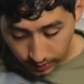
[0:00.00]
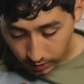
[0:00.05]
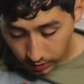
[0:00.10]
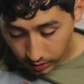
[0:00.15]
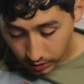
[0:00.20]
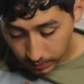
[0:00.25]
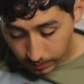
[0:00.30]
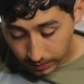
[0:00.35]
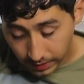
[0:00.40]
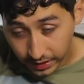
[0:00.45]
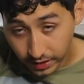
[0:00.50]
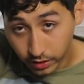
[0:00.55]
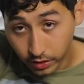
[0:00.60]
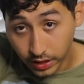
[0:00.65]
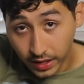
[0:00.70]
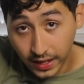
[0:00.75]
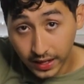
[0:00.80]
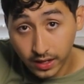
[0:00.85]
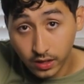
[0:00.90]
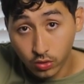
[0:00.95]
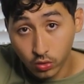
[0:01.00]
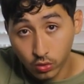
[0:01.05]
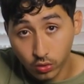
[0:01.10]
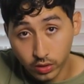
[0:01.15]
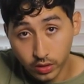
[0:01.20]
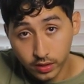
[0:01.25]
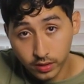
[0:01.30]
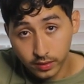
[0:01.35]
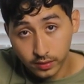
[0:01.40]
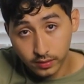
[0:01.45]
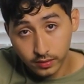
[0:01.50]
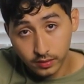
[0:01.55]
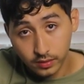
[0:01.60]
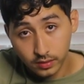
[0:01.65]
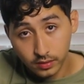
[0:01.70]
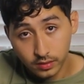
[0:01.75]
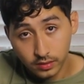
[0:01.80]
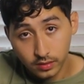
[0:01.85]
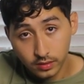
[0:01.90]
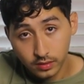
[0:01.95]
then you're gonna play your A chord,
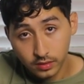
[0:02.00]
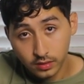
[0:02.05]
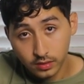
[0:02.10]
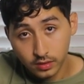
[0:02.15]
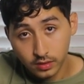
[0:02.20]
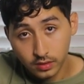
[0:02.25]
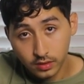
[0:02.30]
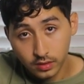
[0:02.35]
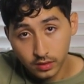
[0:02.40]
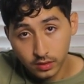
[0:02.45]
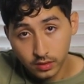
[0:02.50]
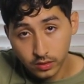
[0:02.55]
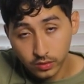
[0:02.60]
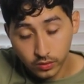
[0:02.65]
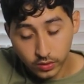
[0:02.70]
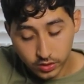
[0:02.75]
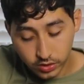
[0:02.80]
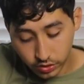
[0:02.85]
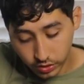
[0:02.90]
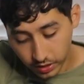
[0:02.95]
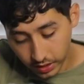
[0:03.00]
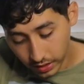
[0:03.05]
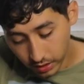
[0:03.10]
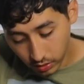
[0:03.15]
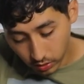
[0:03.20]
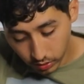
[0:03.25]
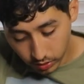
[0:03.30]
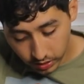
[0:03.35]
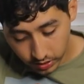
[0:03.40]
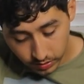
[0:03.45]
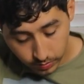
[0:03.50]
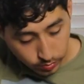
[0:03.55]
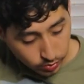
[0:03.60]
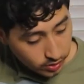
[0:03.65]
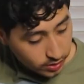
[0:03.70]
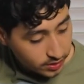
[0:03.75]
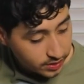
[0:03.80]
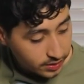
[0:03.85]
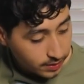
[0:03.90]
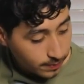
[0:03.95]
which your A chord is
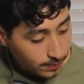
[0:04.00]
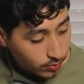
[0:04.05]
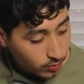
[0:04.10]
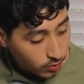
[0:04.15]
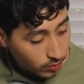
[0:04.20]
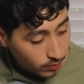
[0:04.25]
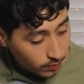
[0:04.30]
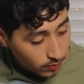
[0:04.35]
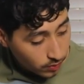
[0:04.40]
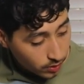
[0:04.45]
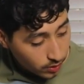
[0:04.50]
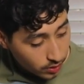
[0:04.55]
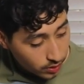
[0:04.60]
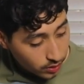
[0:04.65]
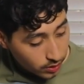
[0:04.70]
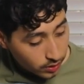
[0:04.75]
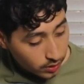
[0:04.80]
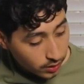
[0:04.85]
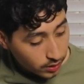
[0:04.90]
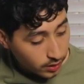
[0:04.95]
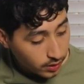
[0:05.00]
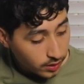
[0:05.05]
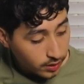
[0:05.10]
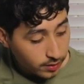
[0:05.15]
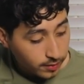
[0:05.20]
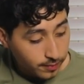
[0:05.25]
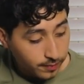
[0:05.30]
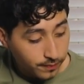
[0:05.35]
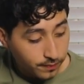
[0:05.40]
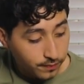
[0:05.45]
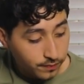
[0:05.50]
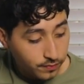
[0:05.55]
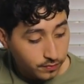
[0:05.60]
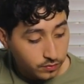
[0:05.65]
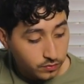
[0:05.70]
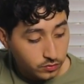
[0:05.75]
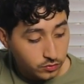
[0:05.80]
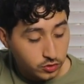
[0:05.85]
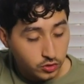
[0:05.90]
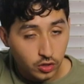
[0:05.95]
pretty simple.
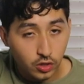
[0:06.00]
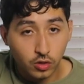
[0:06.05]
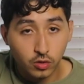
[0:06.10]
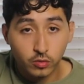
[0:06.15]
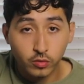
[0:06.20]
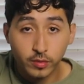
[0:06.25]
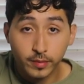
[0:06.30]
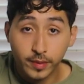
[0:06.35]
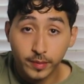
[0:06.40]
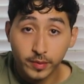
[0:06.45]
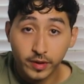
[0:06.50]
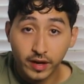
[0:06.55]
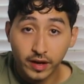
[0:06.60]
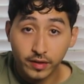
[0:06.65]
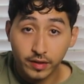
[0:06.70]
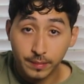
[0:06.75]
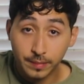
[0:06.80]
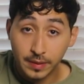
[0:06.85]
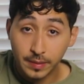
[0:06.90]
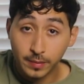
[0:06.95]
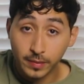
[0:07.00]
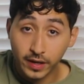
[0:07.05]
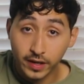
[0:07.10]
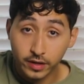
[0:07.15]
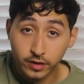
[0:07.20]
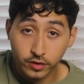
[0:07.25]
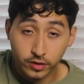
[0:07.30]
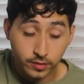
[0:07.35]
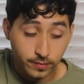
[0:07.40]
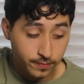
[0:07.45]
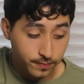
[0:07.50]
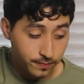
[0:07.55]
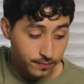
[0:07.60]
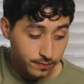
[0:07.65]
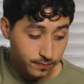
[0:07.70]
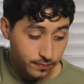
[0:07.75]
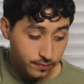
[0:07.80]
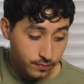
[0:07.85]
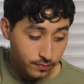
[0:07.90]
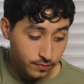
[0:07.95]
So remember how the B minor,
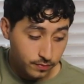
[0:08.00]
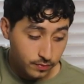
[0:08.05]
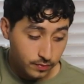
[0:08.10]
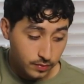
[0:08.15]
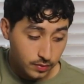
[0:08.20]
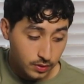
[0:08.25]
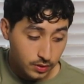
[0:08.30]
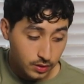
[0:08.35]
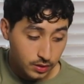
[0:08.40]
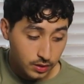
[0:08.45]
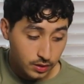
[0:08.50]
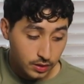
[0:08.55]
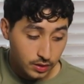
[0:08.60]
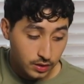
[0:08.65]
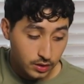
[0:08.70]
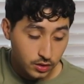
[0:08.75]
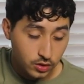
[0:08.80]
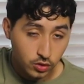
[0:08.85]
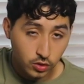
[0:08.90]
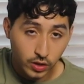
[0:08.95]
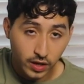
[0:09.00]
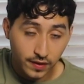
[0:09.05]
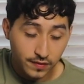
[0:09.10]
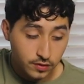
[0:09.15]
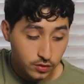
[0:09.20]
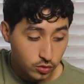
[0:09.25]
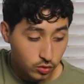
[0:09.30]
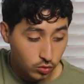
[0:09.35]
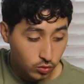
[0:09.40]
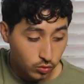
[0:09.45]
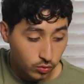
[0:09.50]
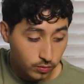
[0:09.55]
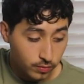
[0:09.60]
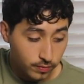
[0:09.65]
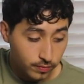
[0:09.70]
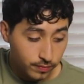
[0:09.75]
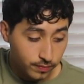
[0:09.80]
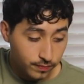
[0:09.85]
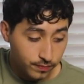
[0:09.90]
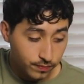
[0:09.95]
you have to
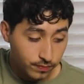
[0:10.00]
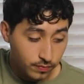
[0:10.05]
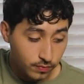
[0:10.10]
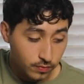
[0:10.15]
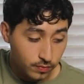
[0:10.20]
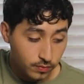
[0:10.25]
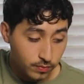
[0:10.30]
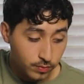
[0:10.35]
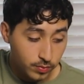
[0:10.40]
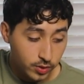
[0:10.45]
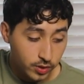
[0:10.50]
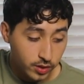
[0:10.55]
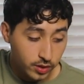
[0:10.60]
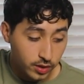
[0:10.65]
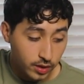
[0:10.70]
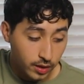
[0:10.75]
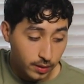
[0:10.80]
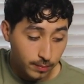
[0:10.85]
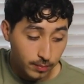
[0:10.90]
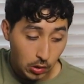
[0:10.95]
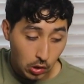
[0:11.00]
put a